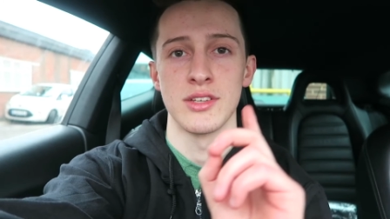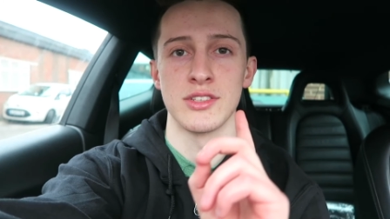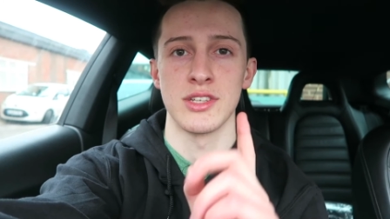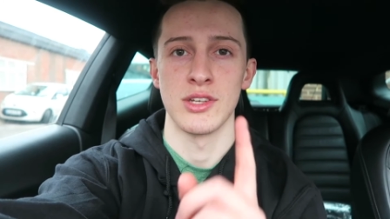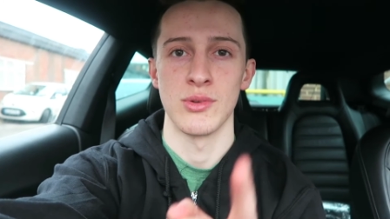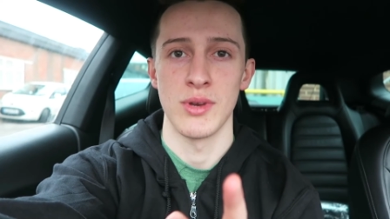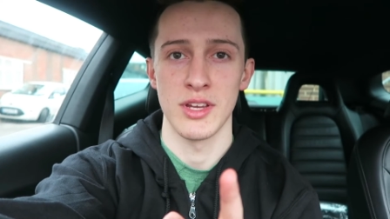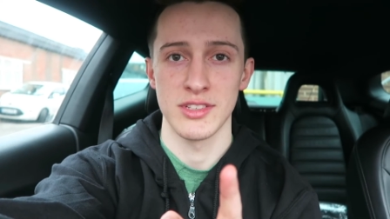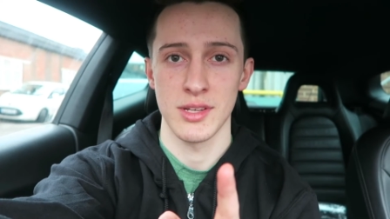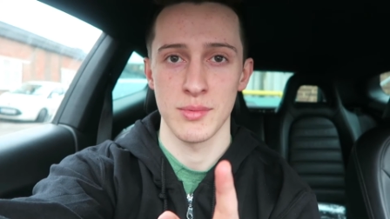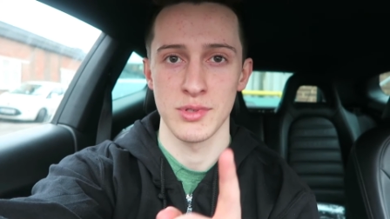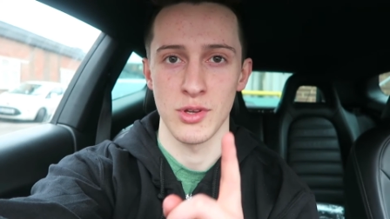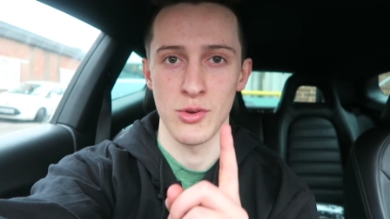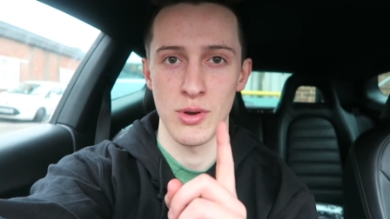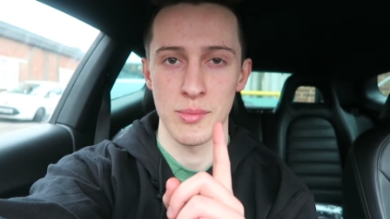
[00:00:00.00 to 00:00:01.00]
See you next
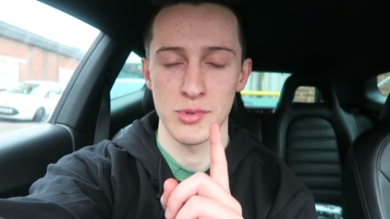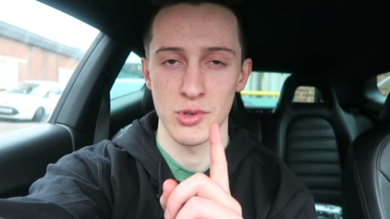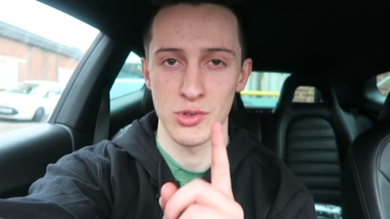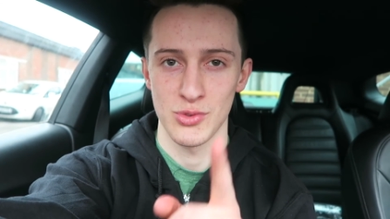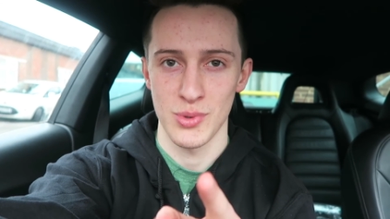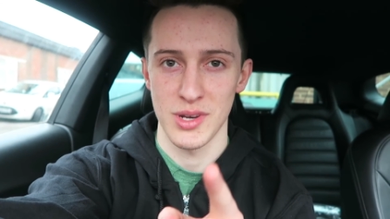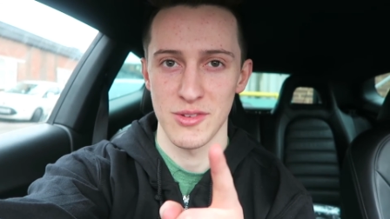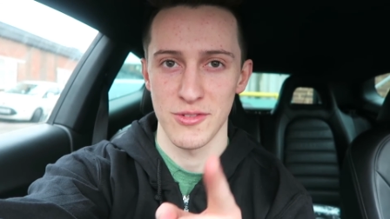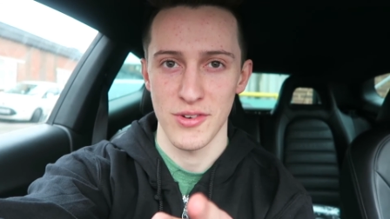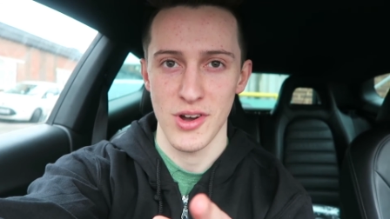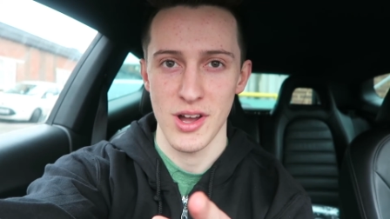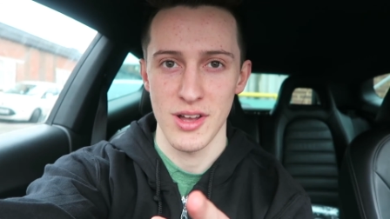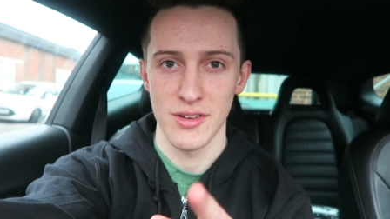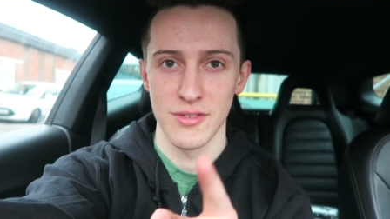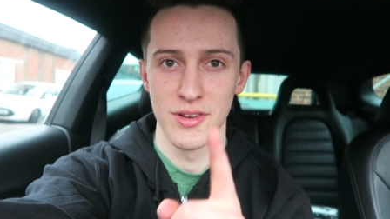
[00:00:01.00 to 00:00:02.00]
episode, episode
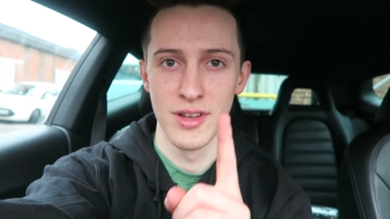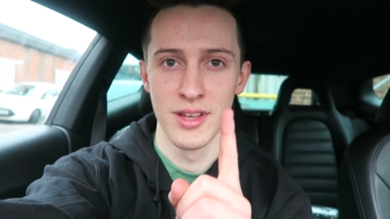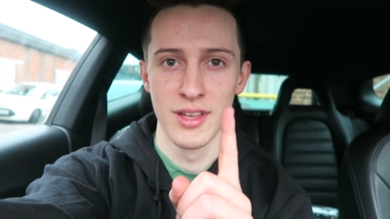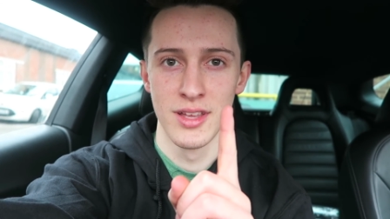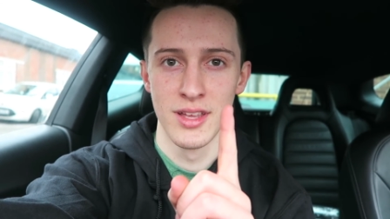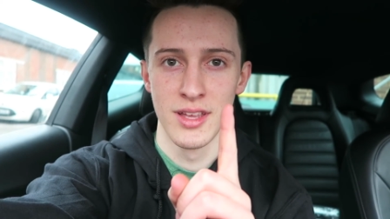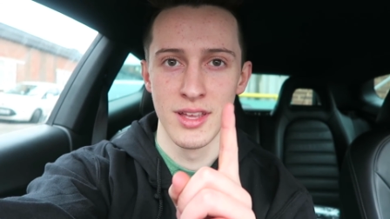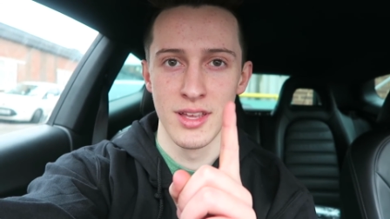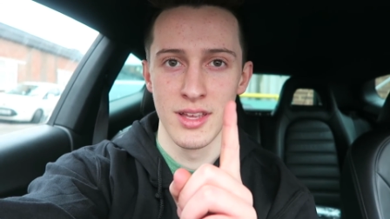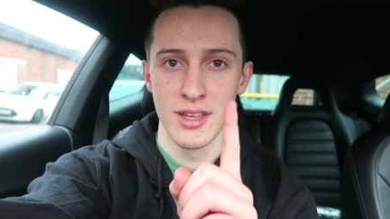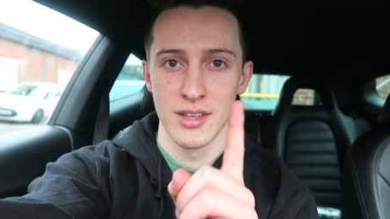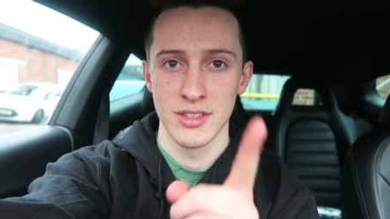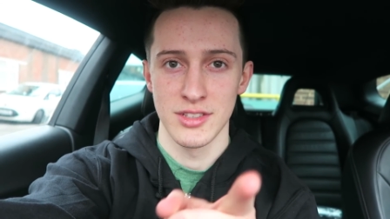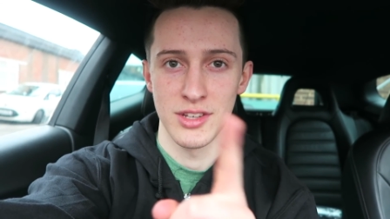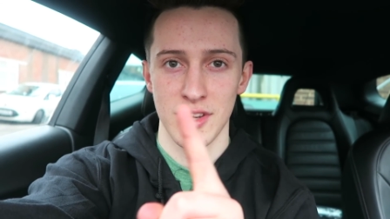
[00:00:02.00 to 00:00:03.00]
25.
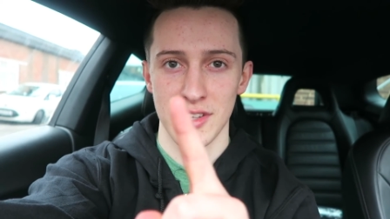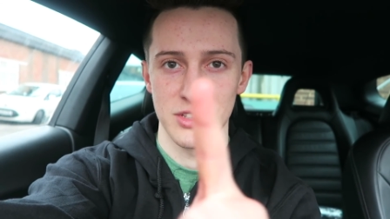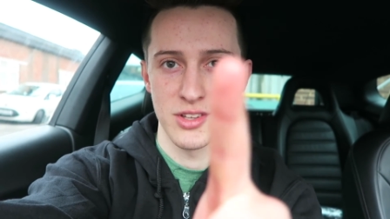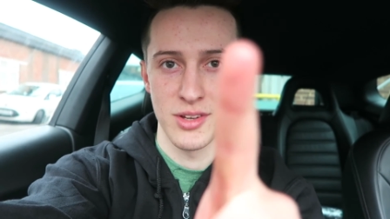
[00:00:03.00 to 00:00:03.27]
See you next